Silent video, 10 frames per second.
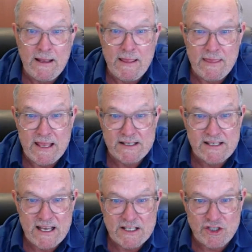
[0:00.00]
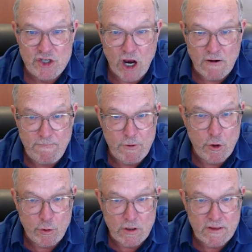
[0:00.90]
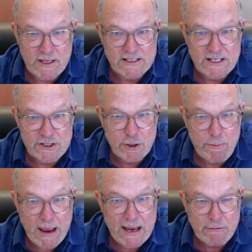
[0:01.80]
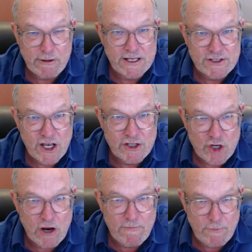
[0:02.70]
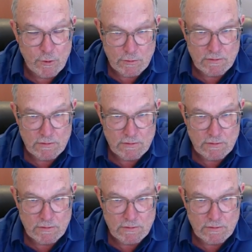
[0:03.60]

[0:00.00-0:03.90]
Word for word: This is junk food. This is your pancreas on junk food.